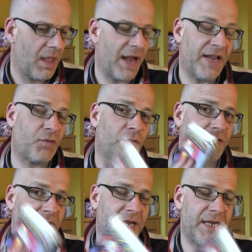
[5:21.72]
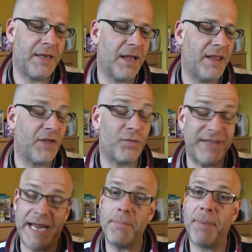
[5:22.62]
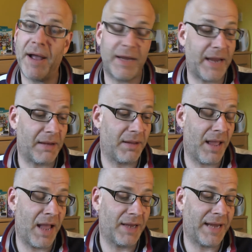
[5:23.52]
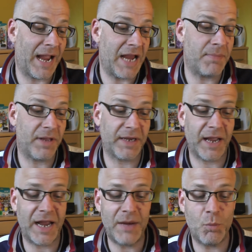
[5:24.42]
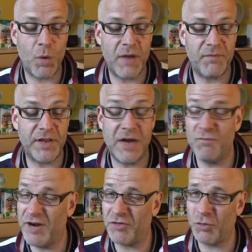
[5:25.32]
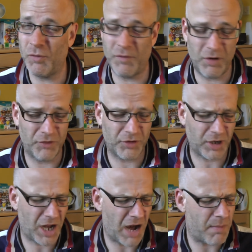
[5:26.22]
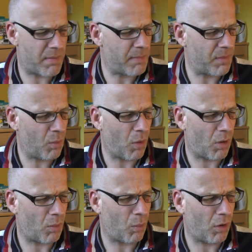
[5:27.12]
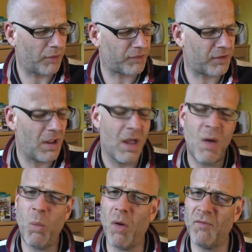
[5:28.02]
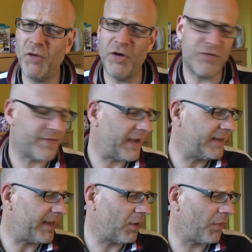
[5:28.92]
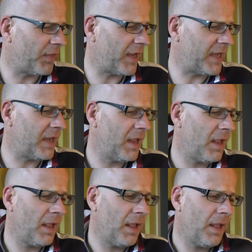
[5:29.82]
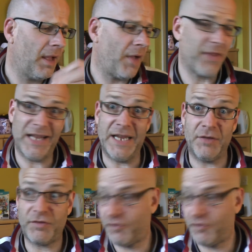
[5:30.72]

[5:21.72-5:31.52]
and this was the Impact game that came with the original version. I can't remember what versions they did on the Lynx